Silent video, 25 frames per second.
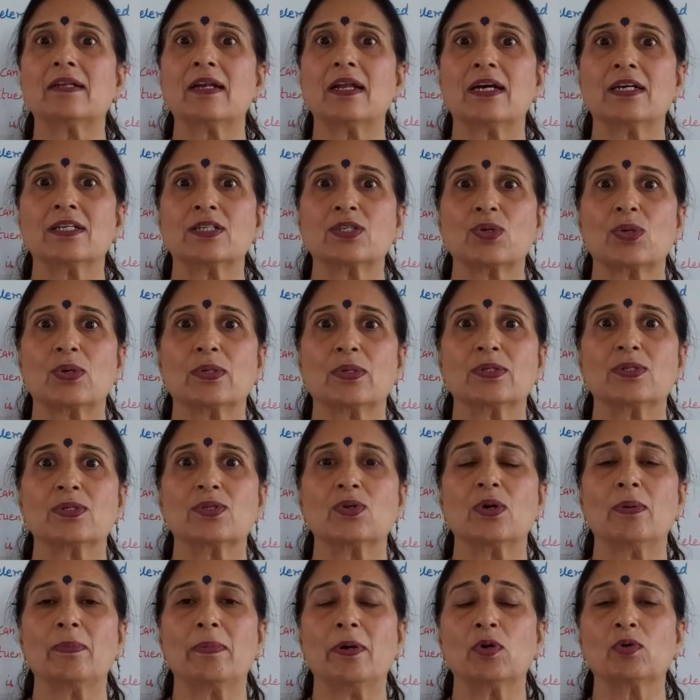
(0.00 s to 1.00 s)
class
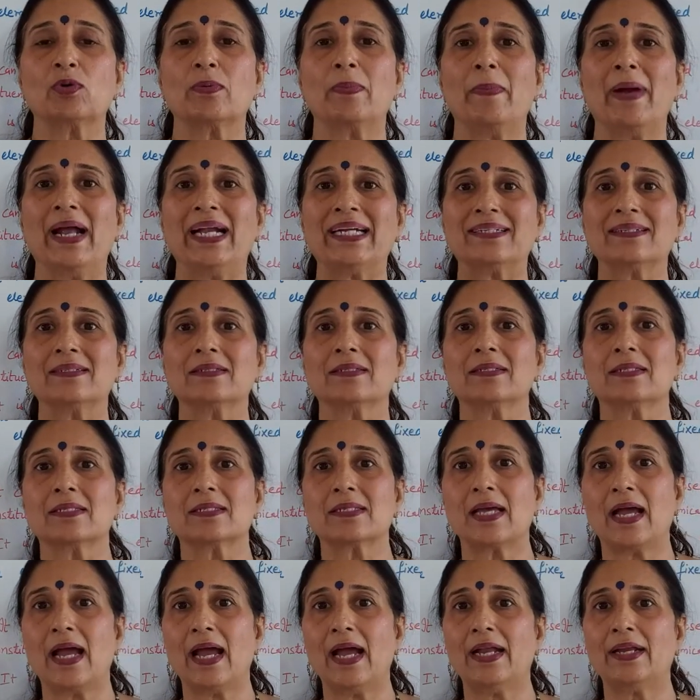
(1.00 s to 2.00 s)
also about metals
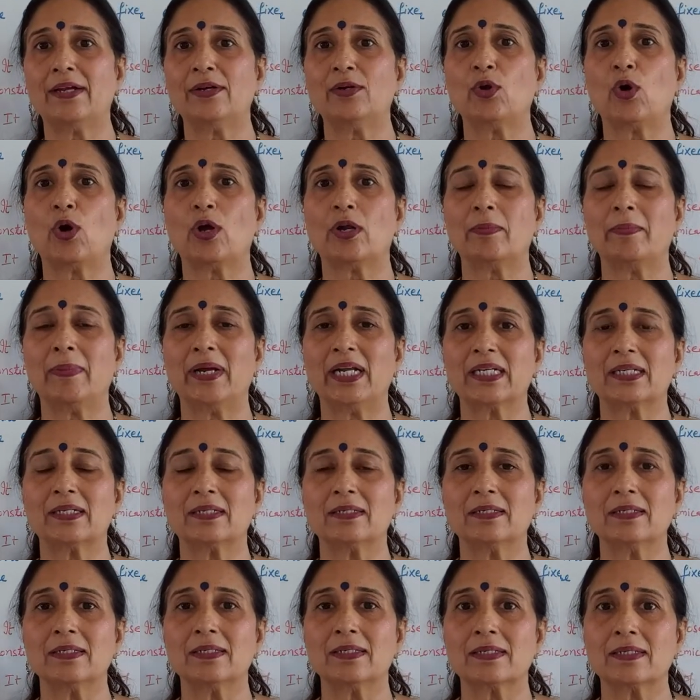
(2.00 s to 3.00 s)
and
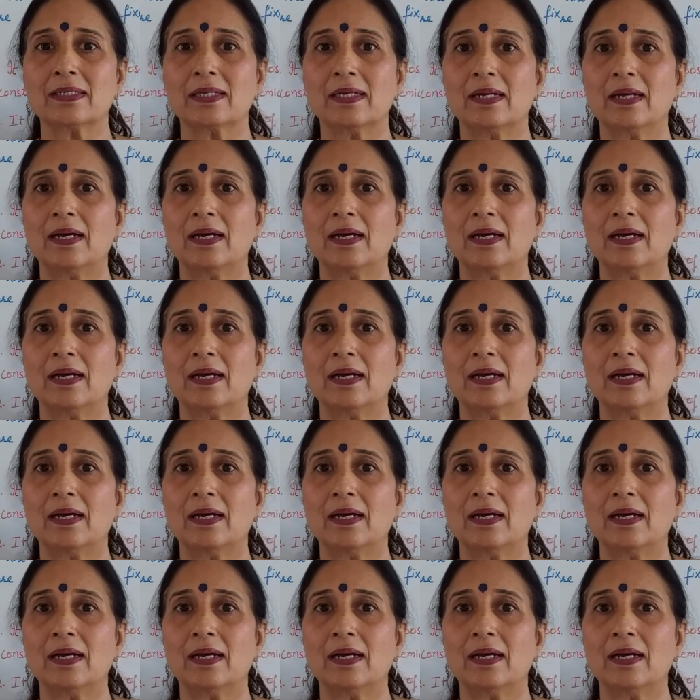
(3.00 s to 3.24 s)
non-metals.